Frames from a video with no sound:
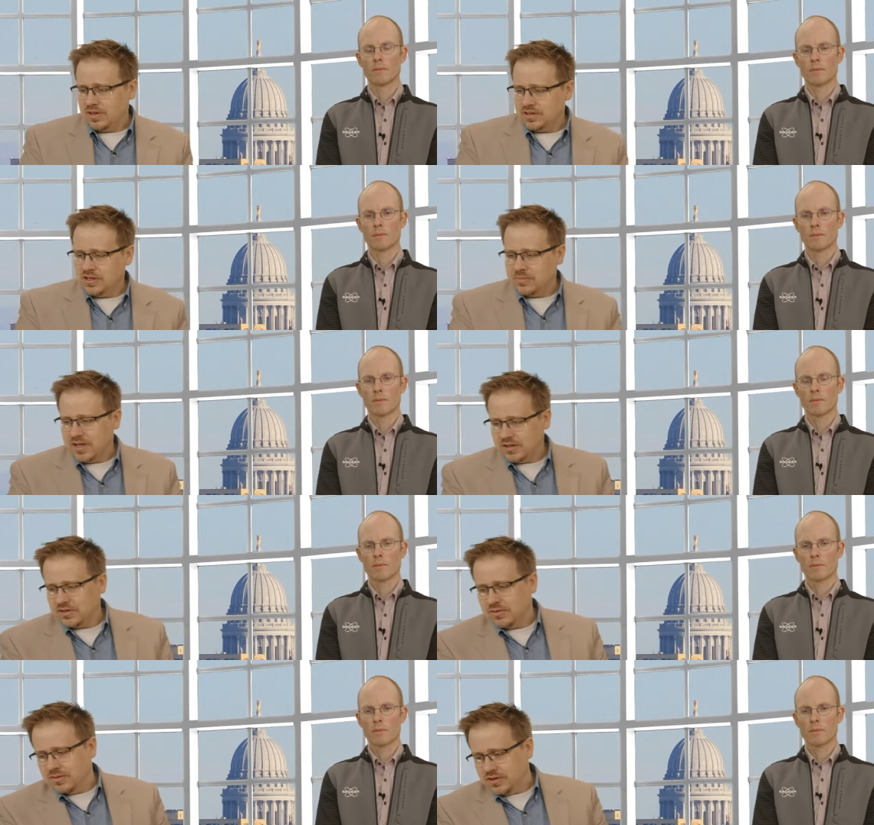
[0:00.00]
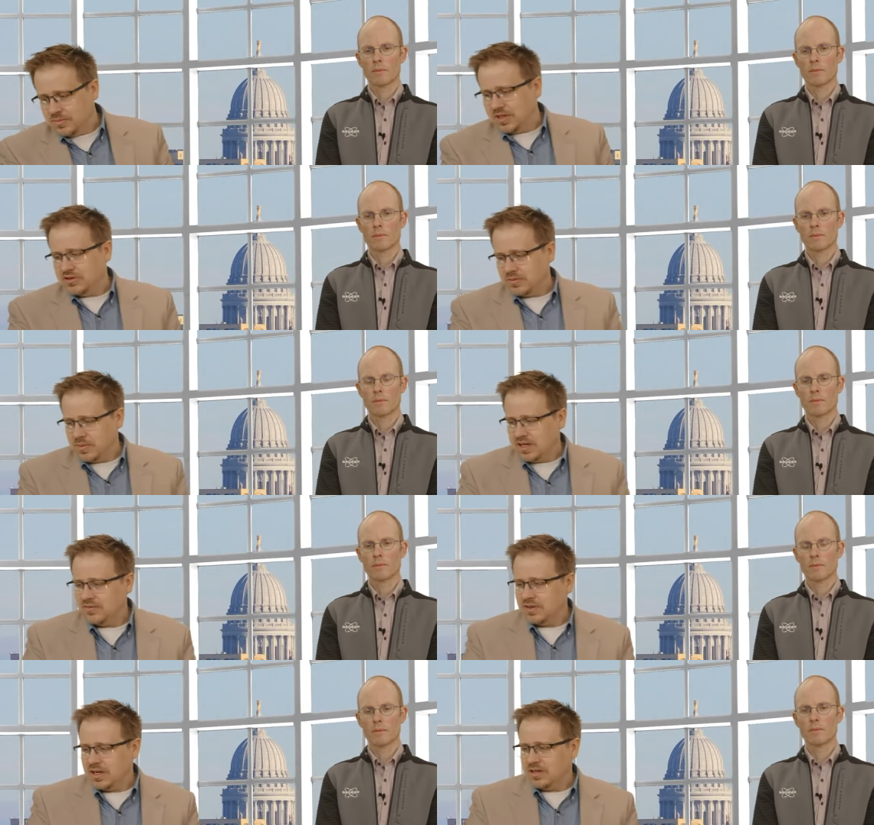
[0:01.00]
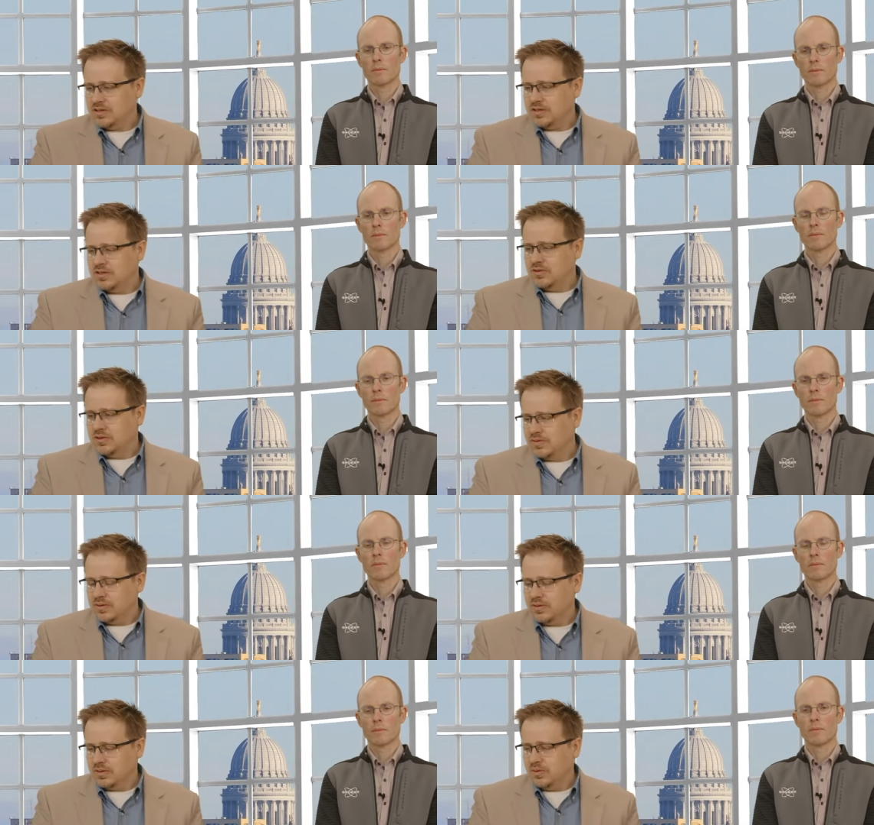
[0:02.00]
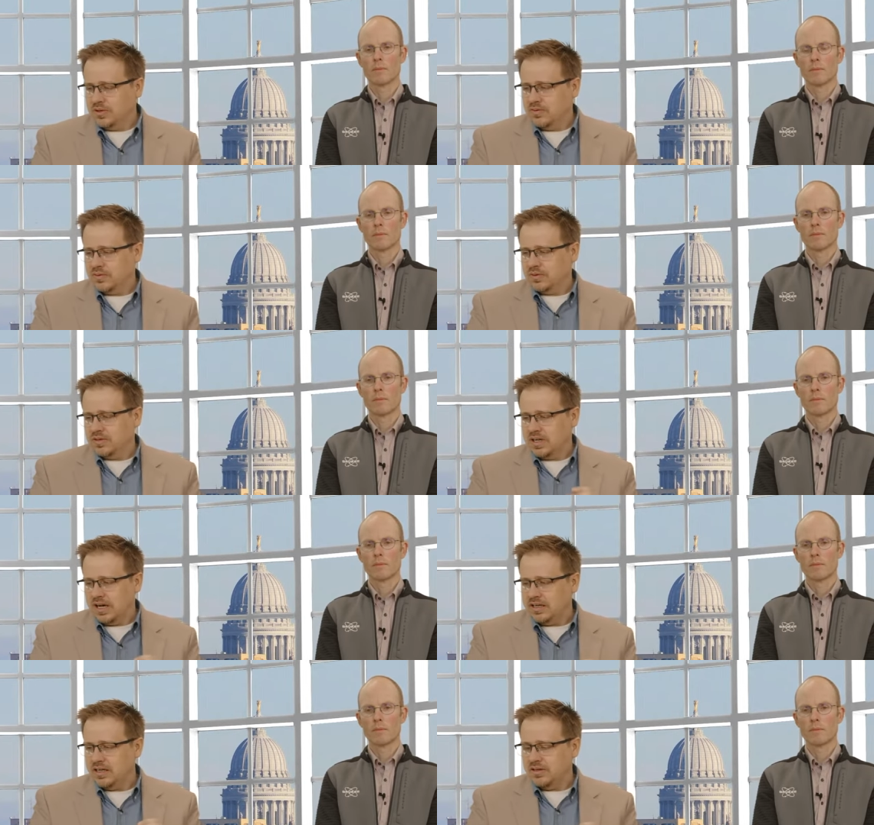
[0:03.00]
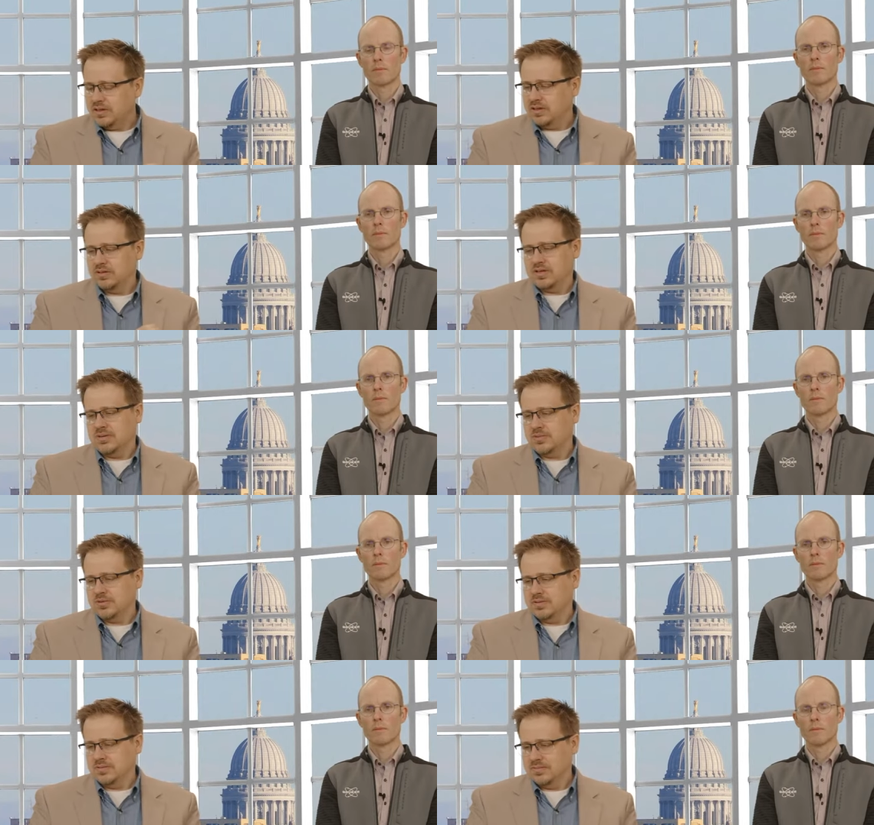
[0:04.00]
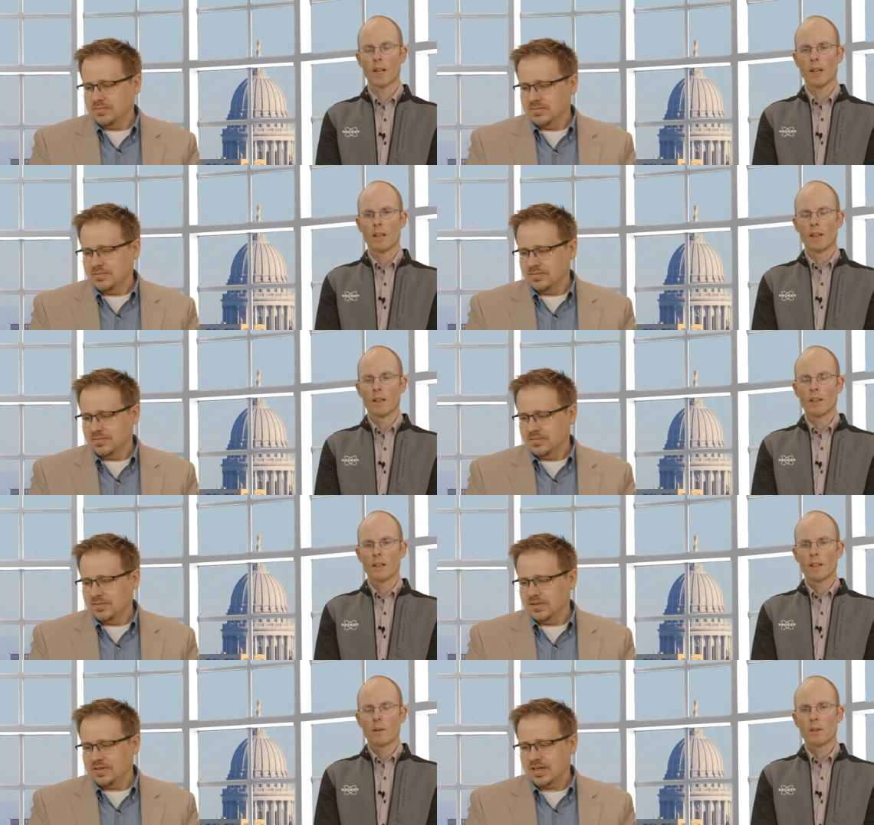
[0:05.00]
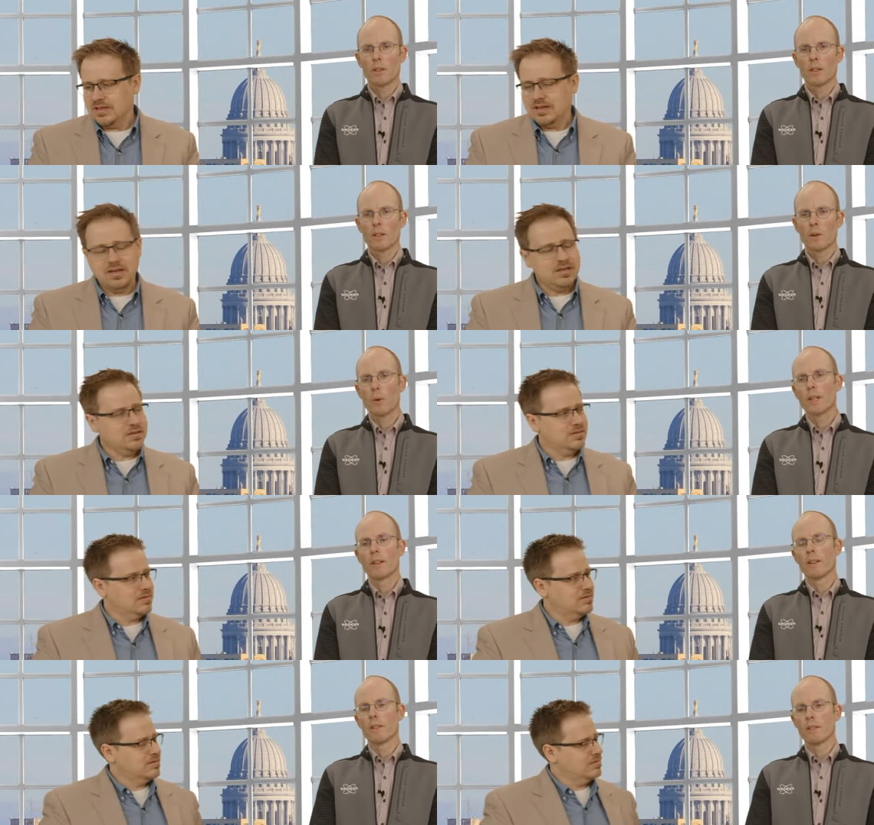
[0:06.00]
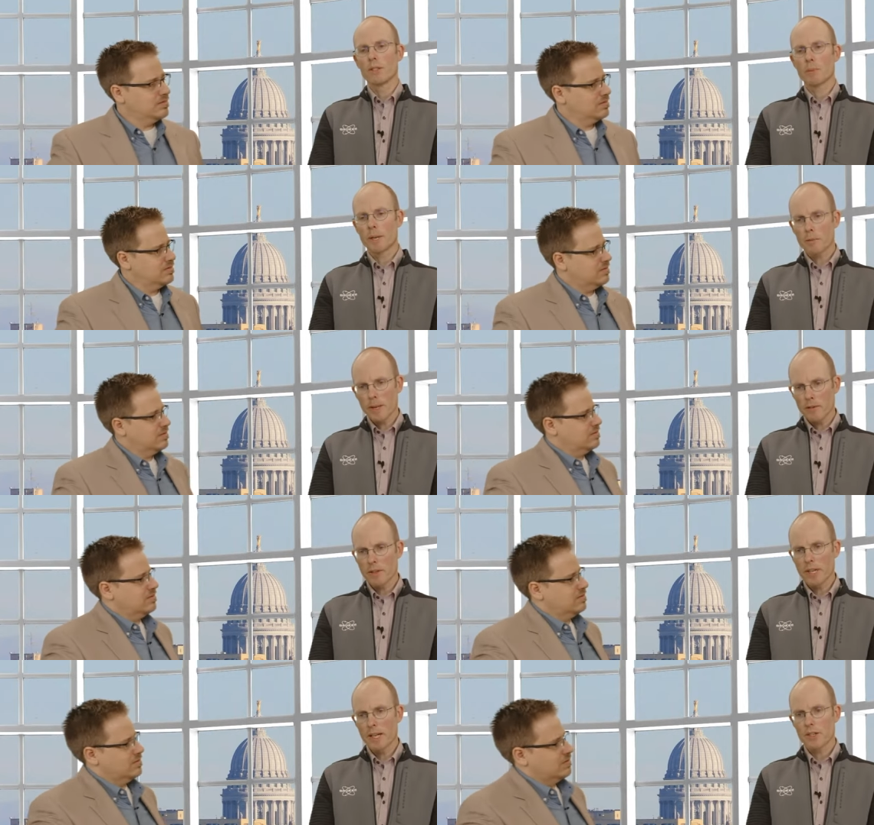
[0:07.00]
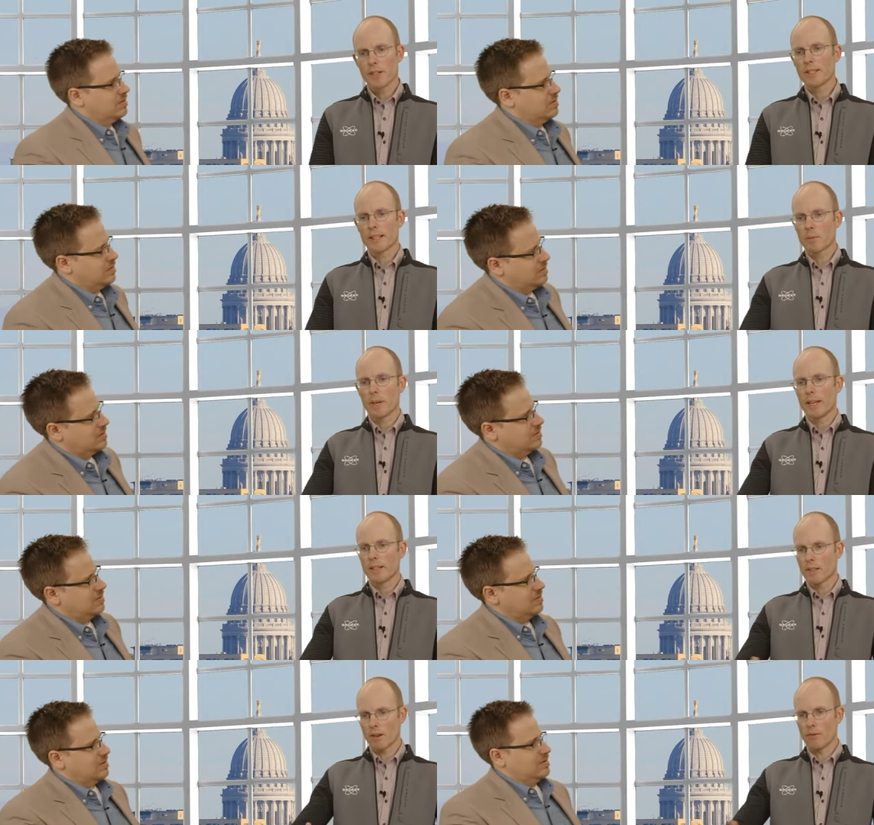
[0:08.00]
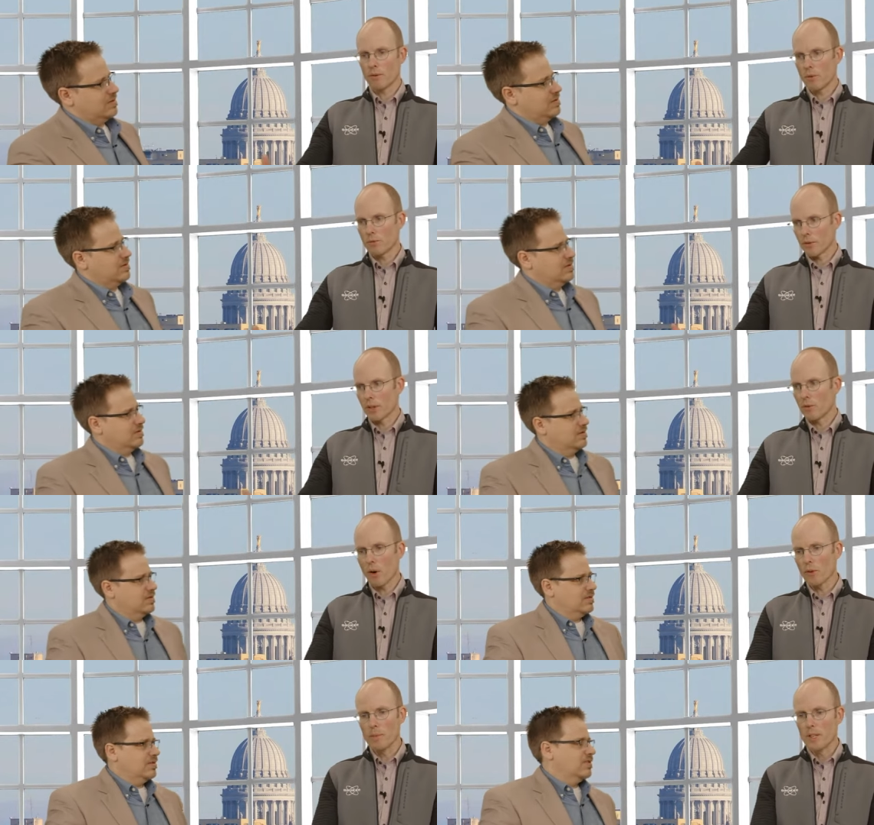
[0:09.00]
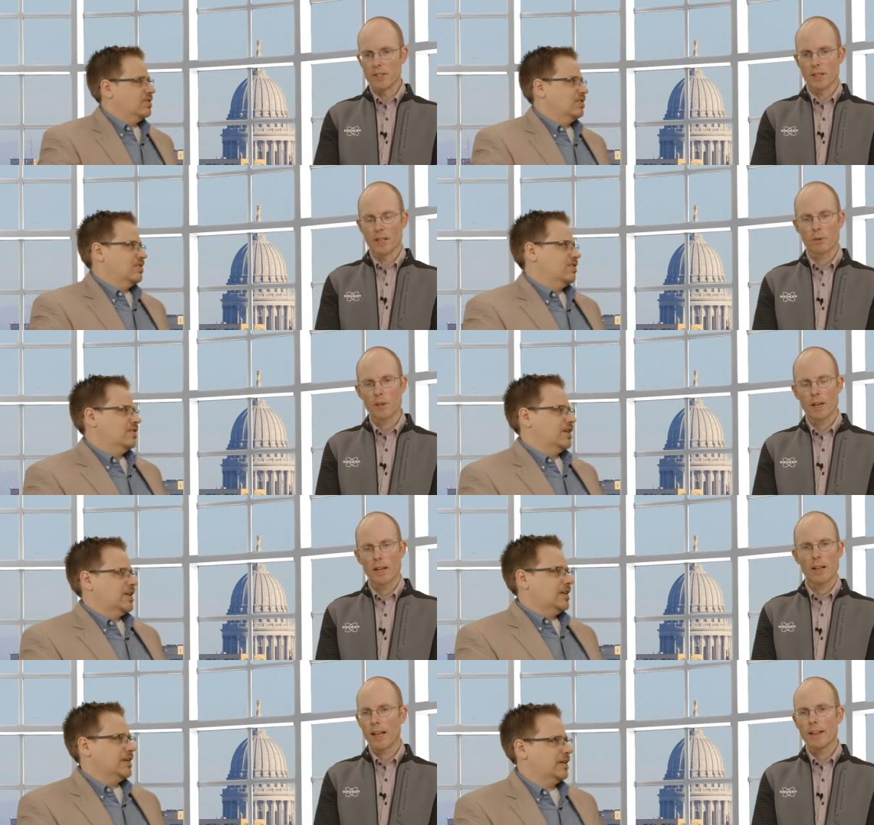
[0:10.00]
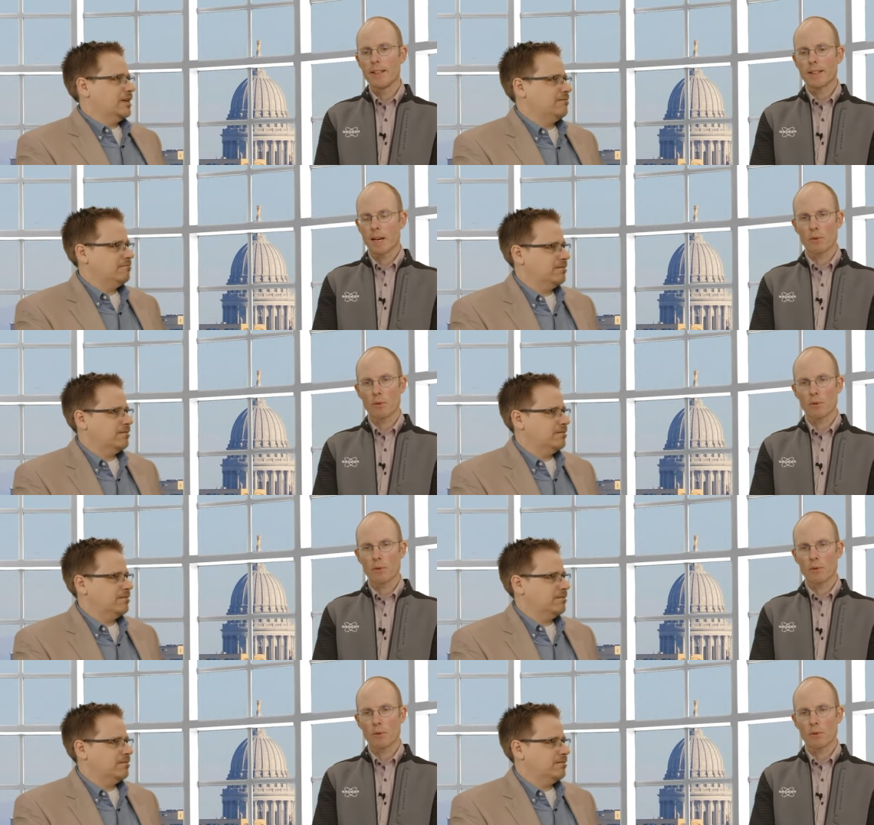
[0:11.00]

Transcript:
Speaker 1: that geometric magnification is useful only for tiny little samples. Is
Speaker 2: that the case? Well, geometric magnification is at the basis of imaging, any type